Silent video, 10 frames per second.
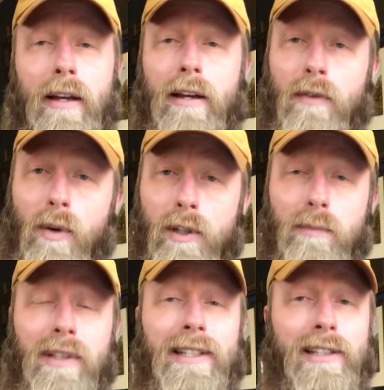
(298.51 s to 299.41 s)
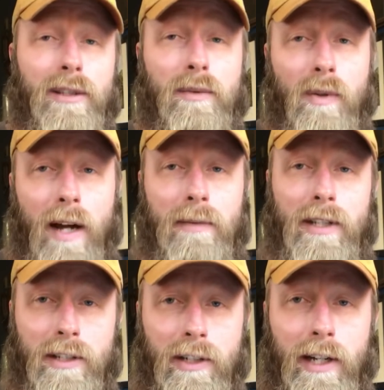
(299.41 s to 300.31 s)
Of course, please subscribe to
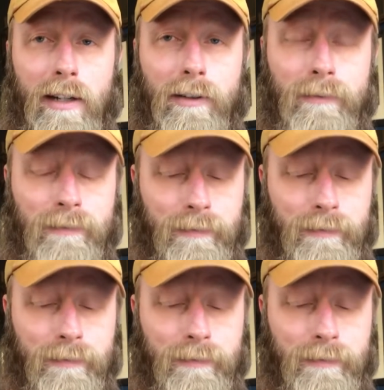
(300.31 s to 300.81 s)
this channel.